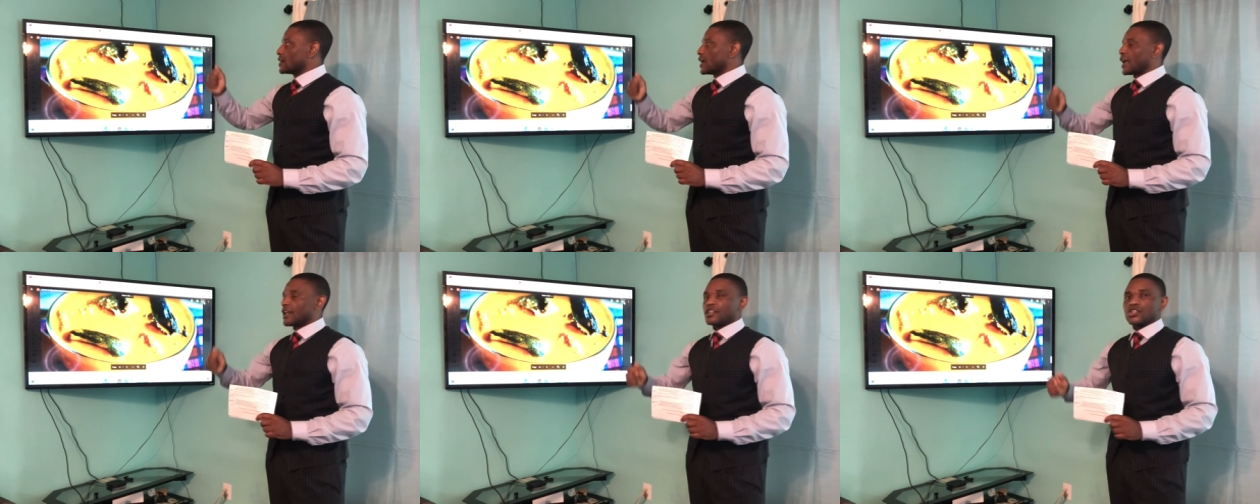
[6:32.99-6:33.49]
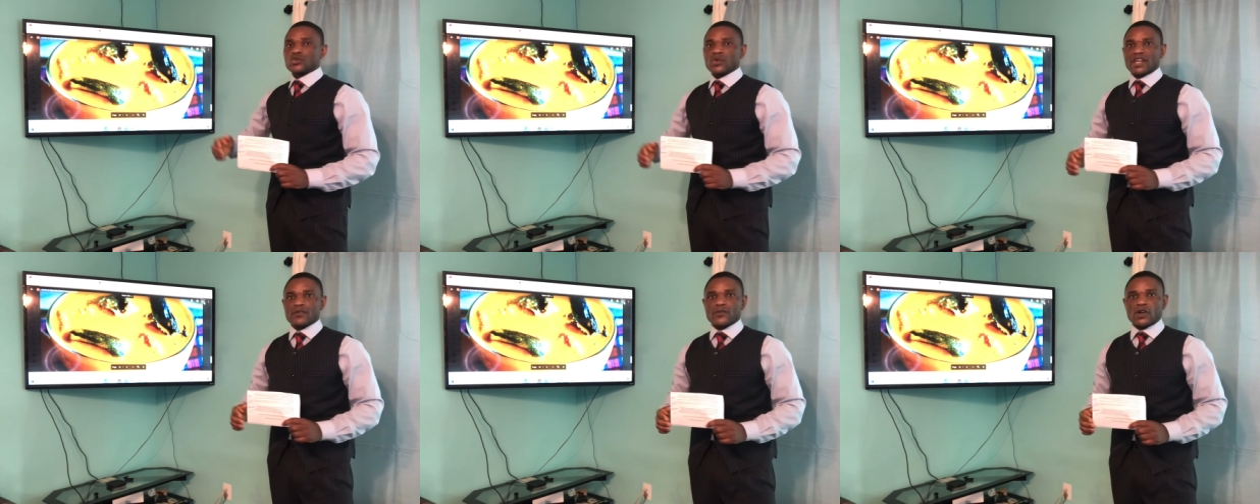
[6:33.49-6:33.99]
it is
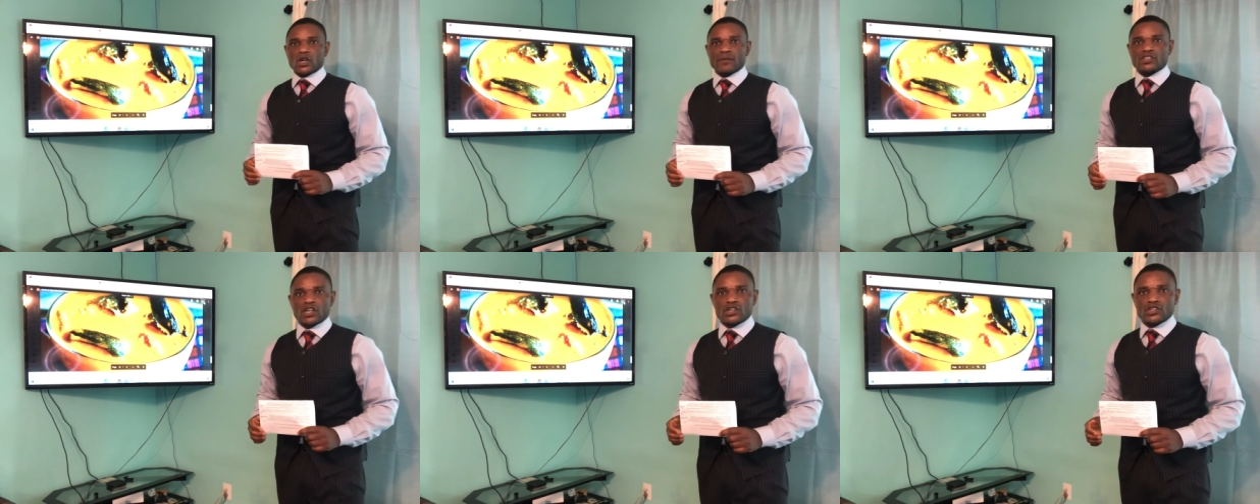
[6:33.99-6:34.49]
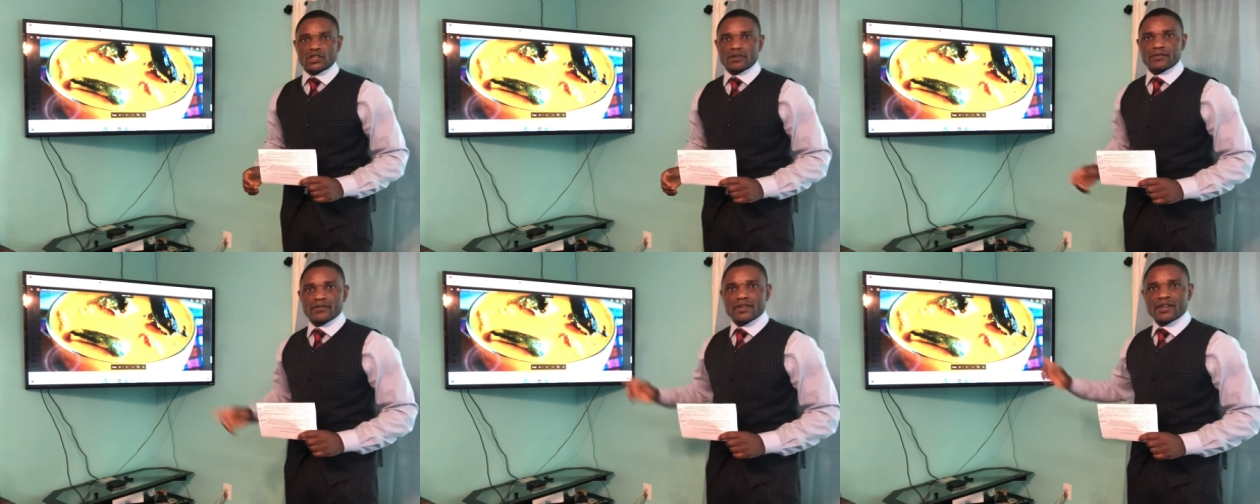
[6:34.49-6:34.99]
ready for consumption.
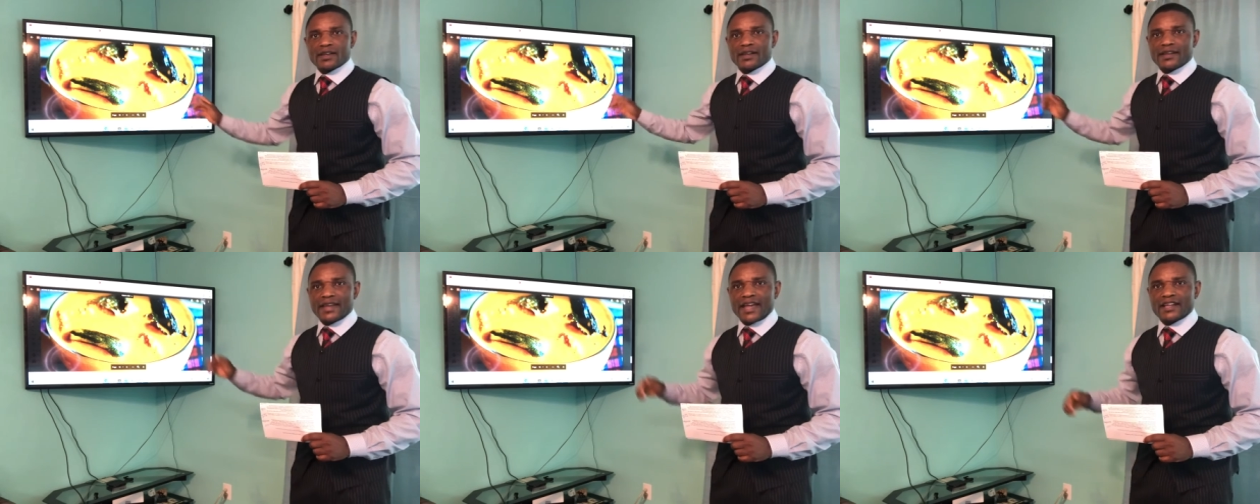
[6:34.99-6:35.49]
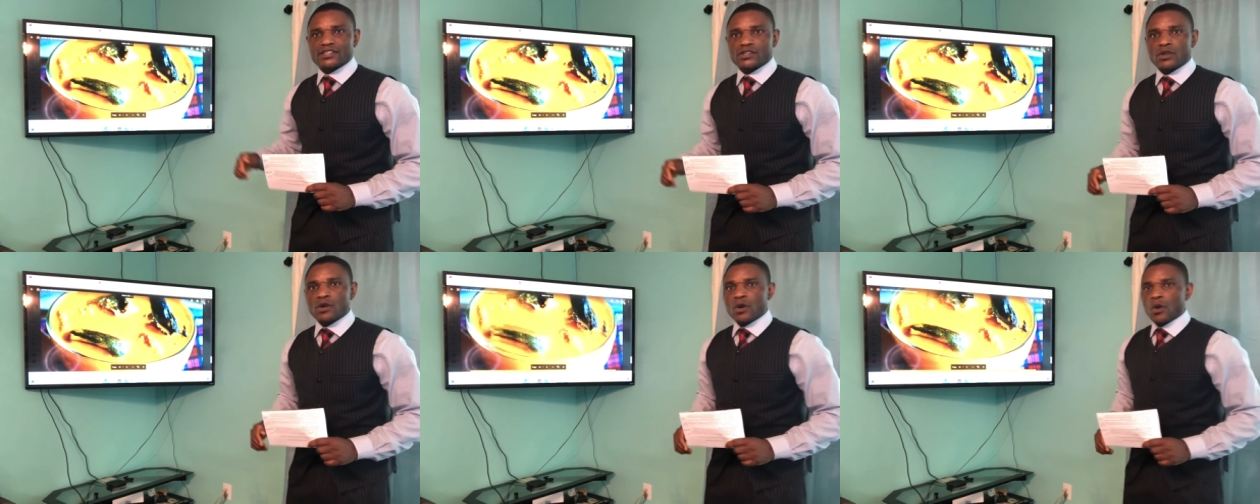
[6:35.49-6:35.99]
Next,
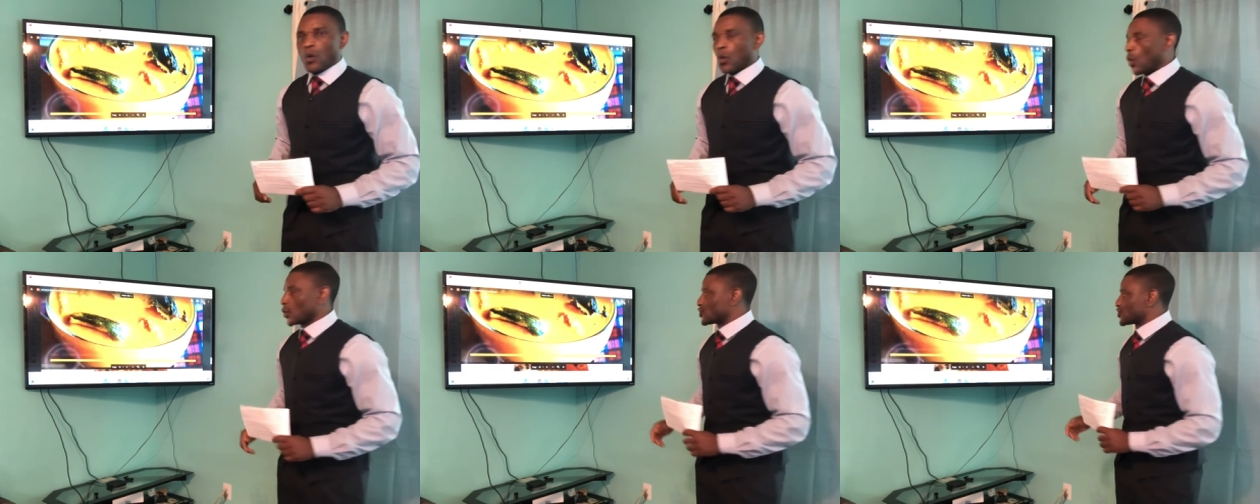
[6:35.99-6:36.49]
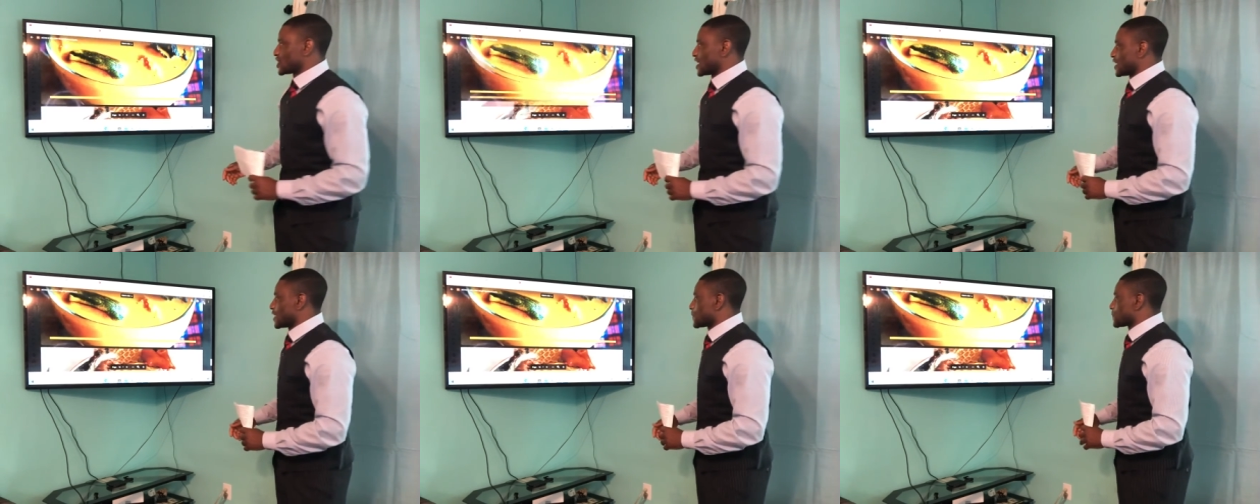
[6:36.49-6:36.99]
we'll
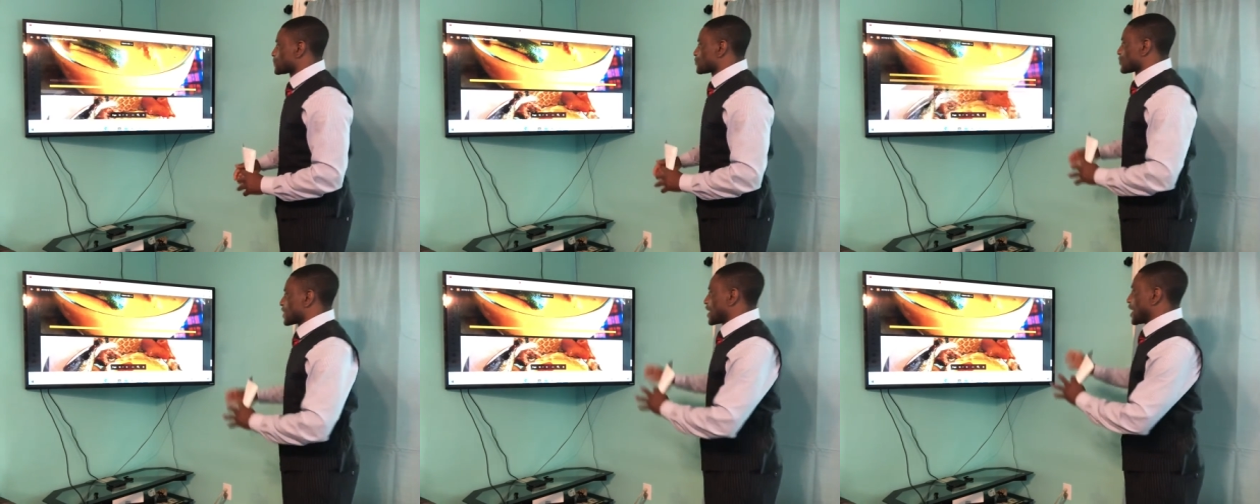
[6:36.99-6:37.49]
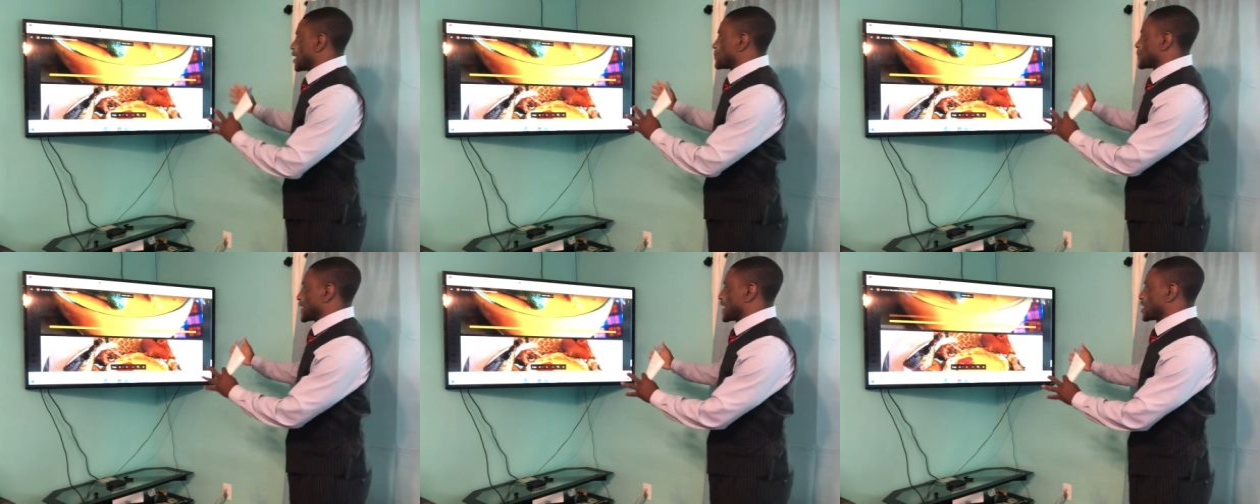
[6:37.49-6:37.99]
see a
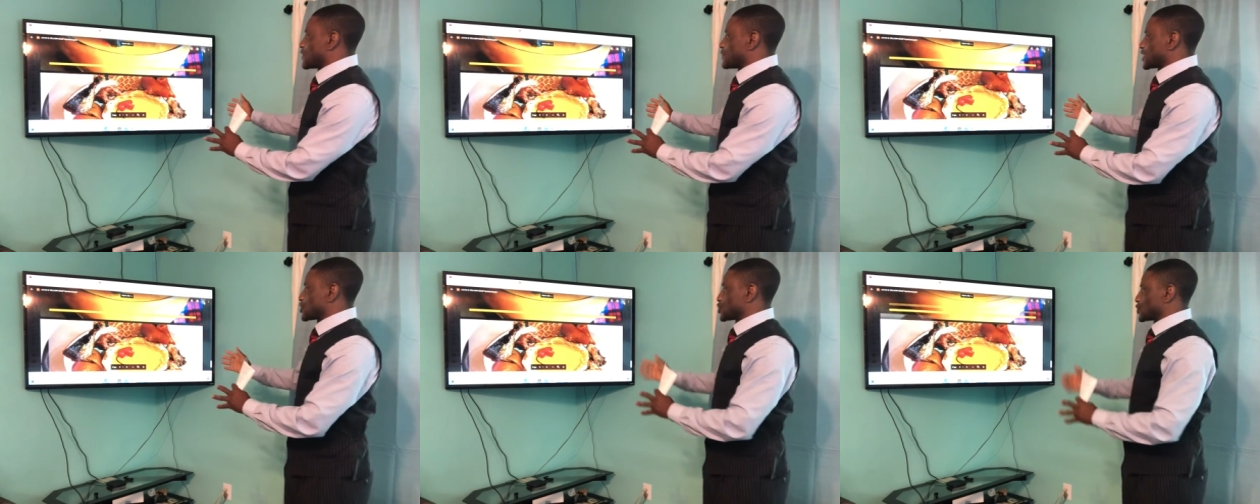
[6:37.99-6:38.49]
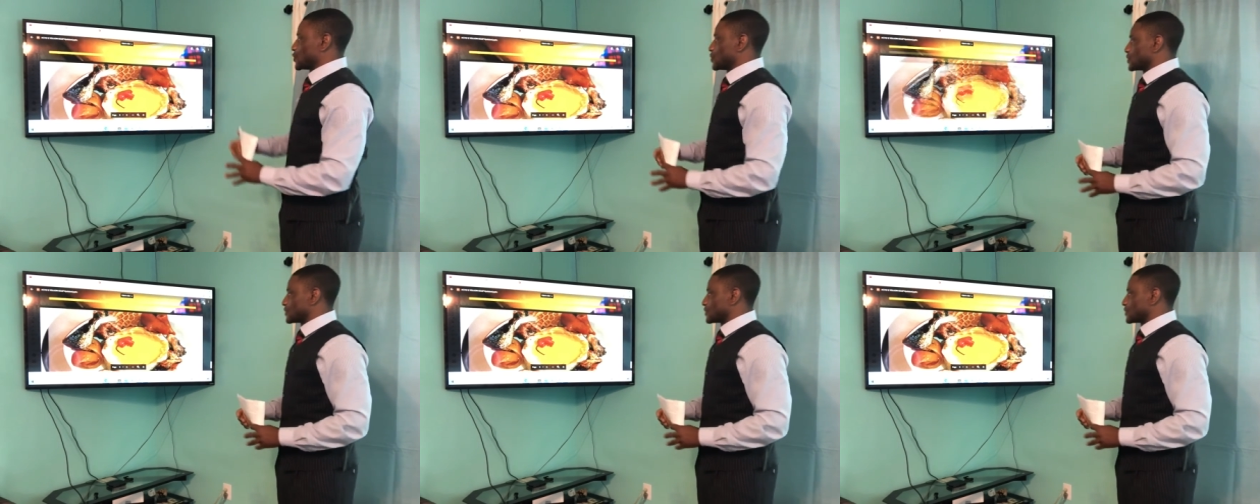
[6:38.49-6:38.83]
plate of achu